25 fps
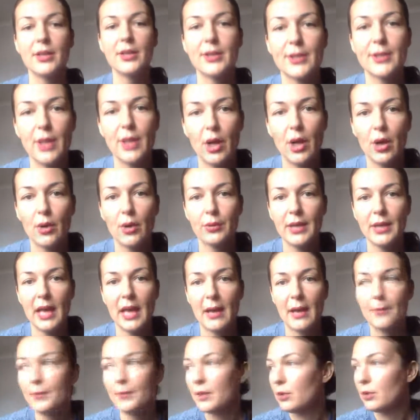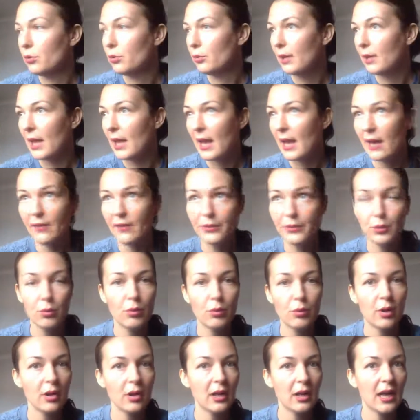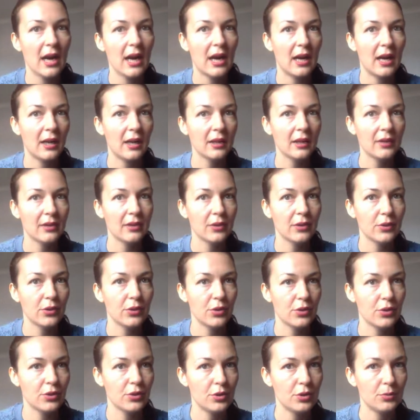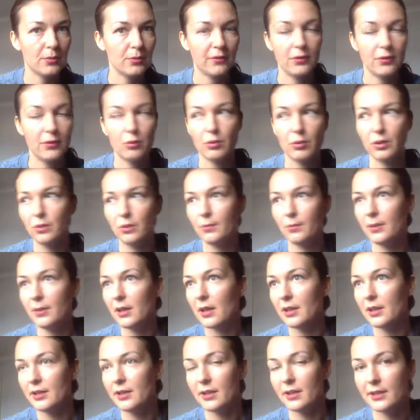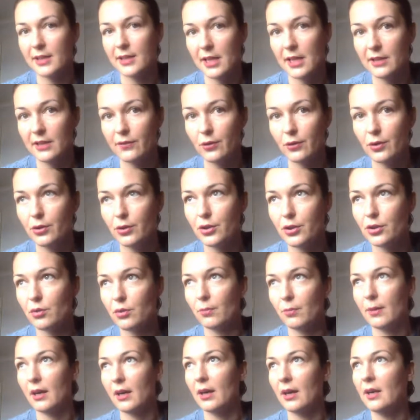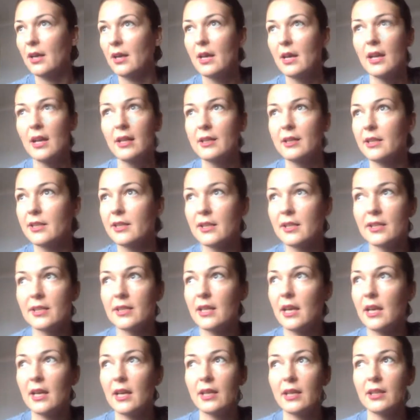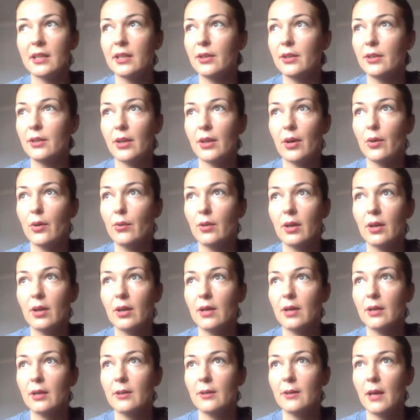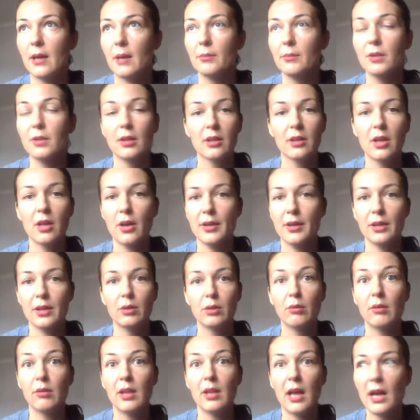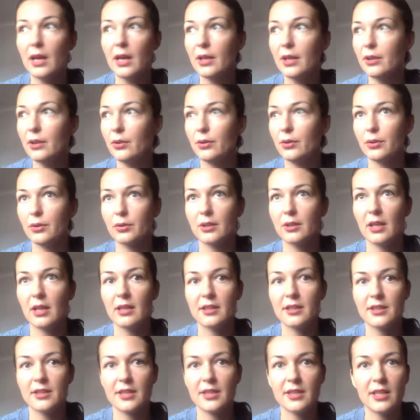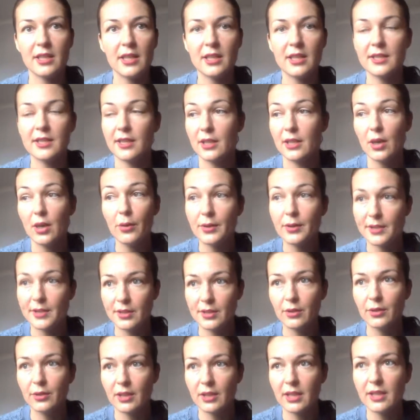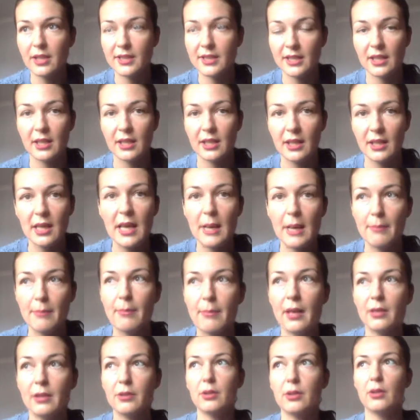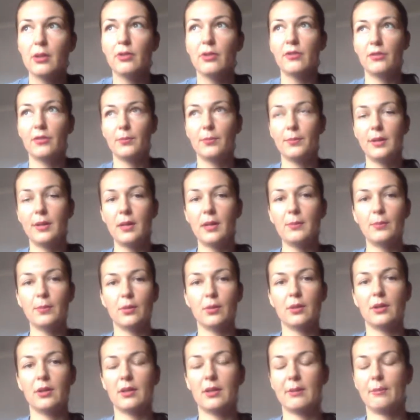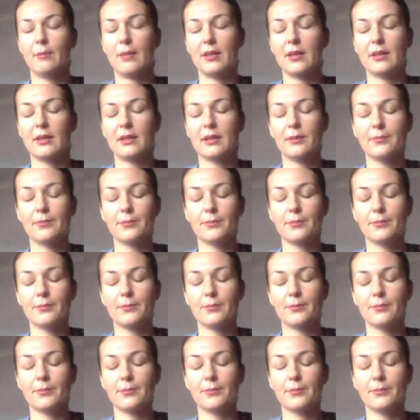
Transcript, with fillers: So yeah, you will have to work hard on YouTube if you want to be a successful YouTuber. This is like, you know, uh, I'm not going to lie to you that this is easy. No, it's not easy. But you know, for people, but